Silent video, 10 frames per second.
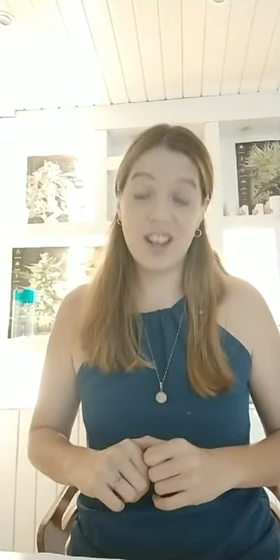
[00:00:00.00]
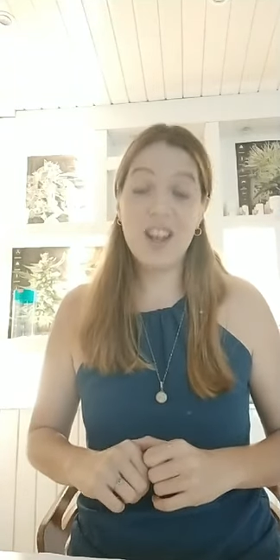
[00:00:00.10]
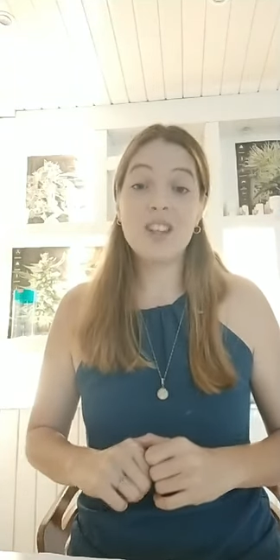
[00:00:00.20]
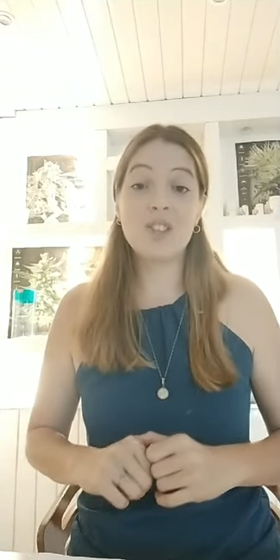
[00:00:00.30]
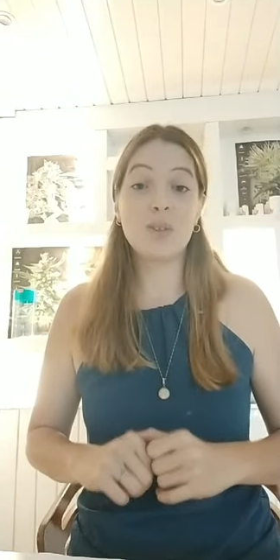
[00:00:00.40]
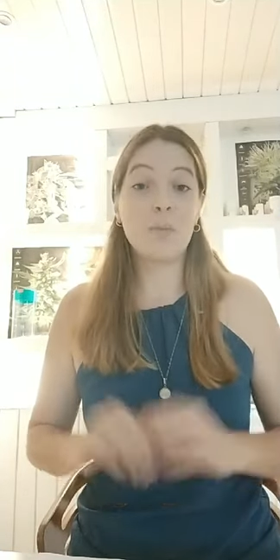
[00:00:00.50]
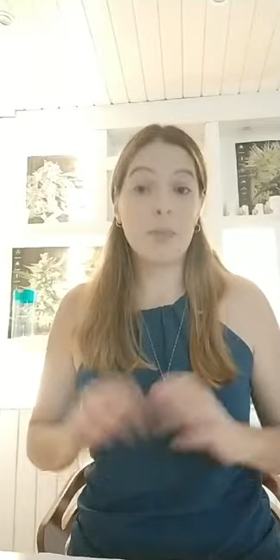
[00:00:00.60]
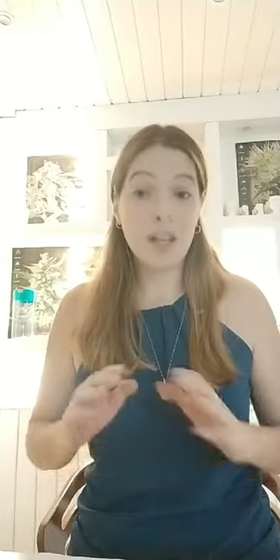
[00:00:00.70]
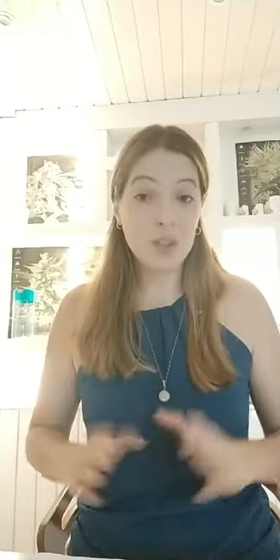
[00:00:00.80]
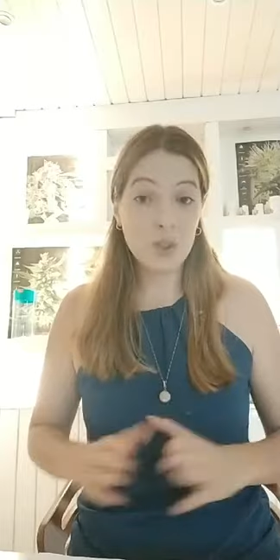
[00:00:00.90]
So
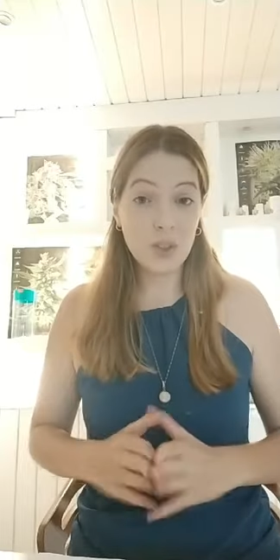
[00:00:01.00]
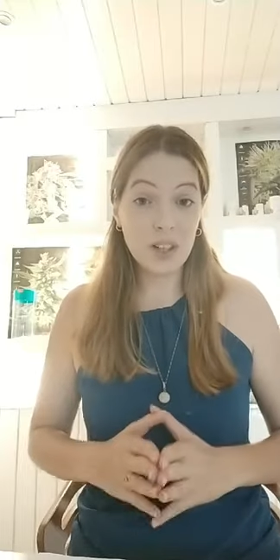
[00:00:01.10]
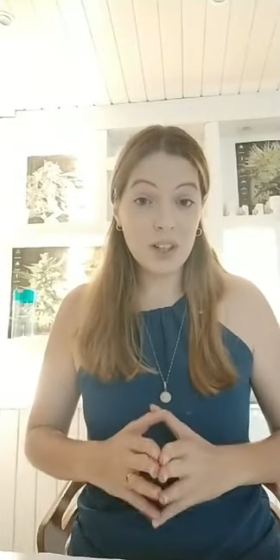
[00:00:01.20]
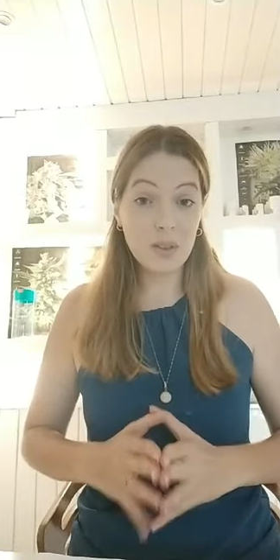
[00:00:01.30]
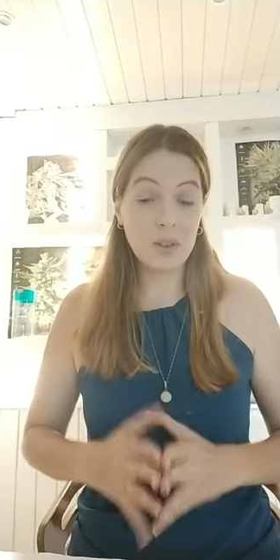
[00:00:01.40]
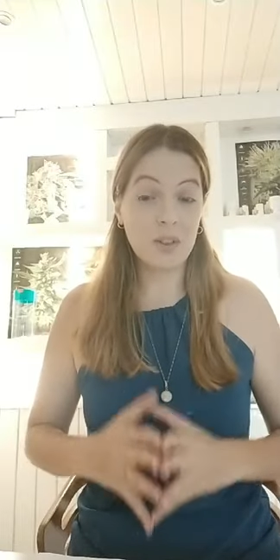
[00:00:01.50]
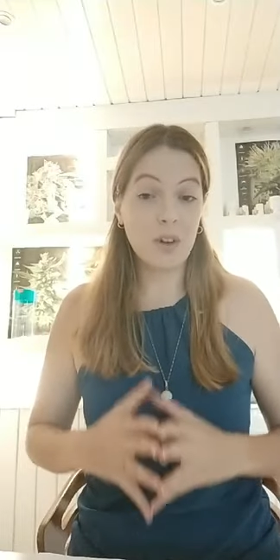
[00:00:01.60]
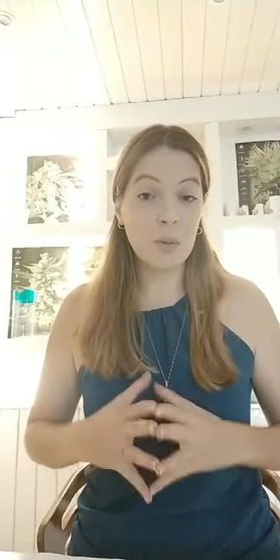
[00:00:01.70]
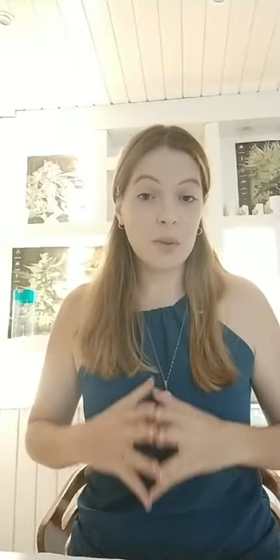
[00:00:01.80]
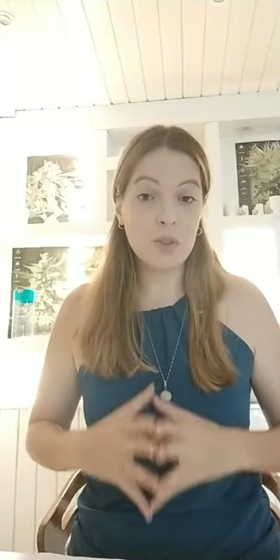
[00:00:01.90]
make sure when you
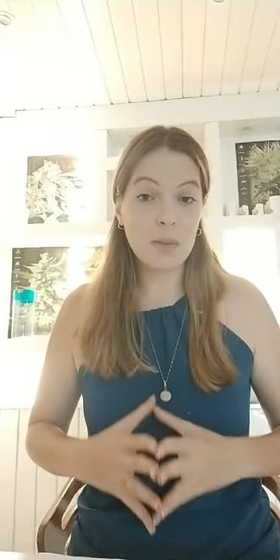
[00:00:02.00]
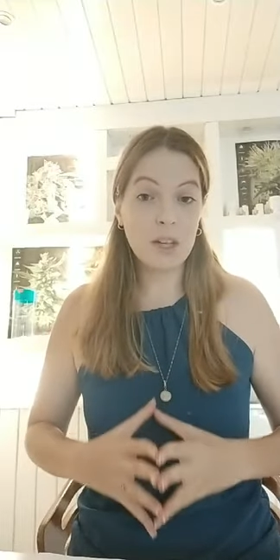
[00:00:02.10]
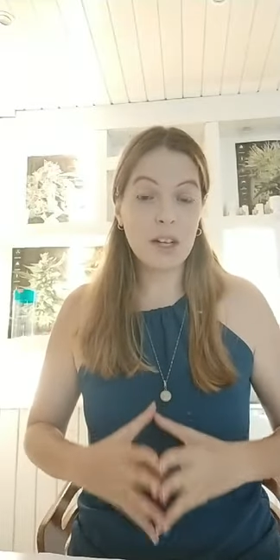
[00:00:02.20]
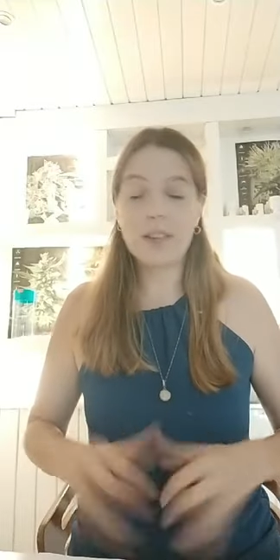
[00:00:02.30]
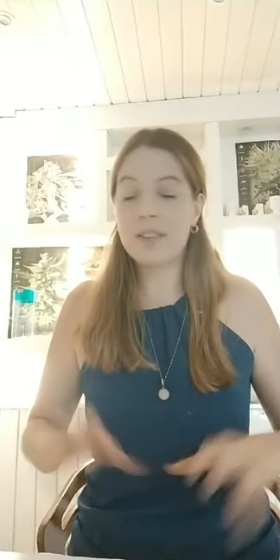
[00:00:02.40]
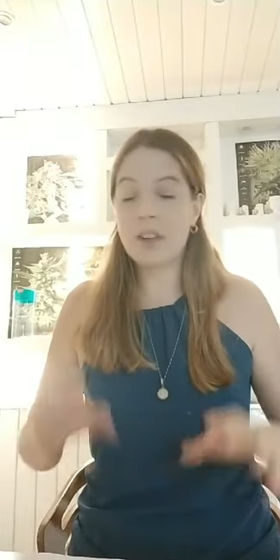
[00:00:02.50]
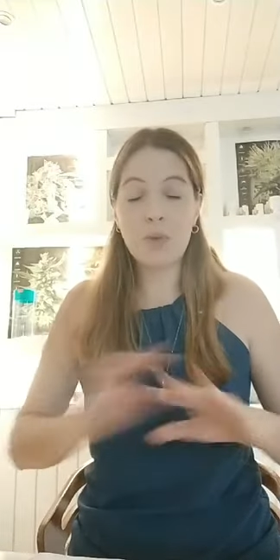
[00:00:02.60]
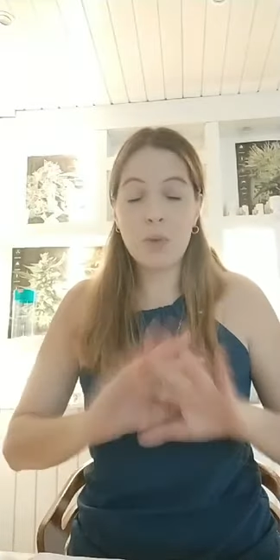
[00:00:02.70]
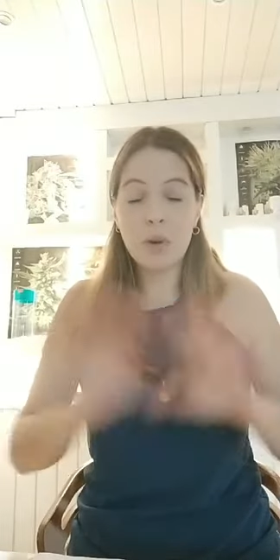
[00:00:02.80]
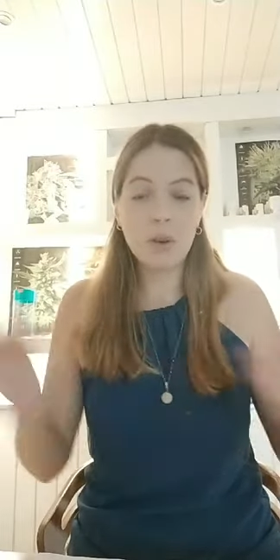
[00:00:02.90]
come into Jamaica, it's not
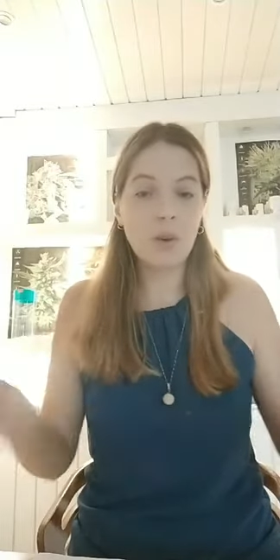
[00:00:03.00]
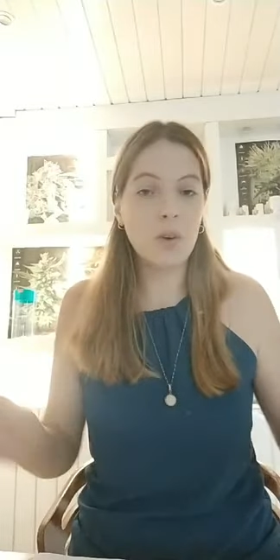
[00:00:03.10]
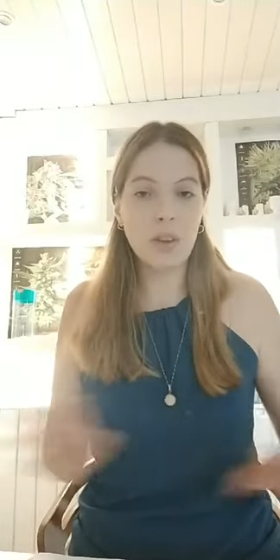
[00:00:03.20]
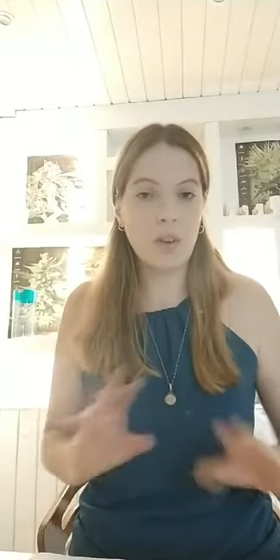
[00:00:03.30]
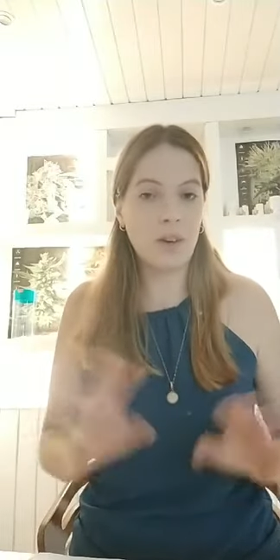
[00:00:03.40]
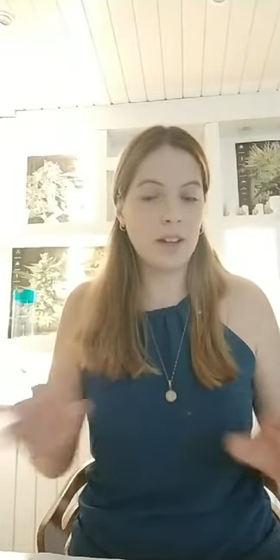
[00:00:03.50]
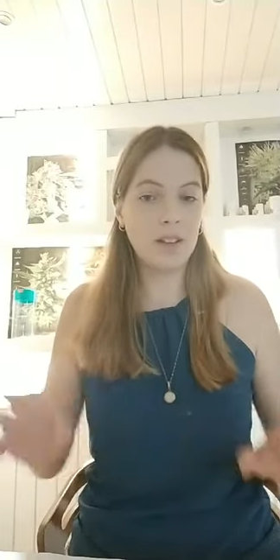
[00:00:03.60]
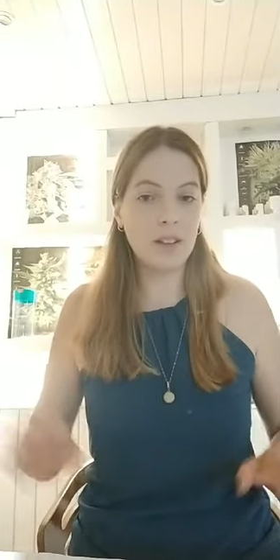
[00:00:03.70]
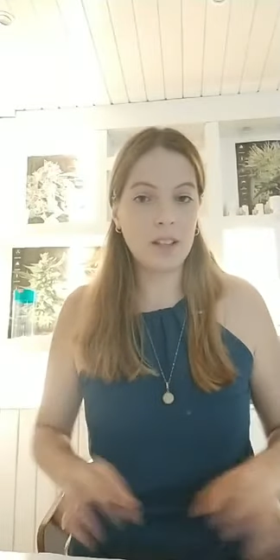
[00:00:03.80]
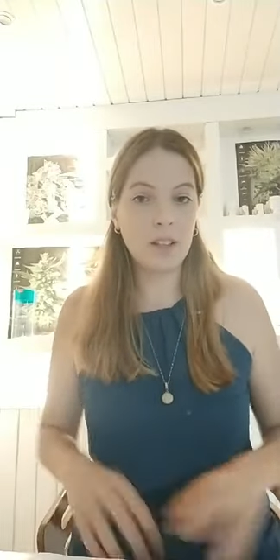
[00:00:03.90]
throughout the whole day or
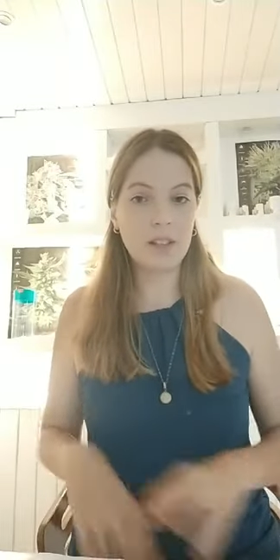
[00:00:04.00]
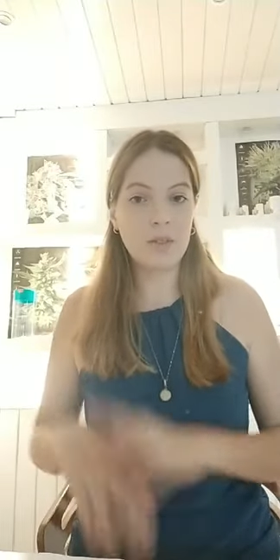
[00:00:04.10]
anything like that.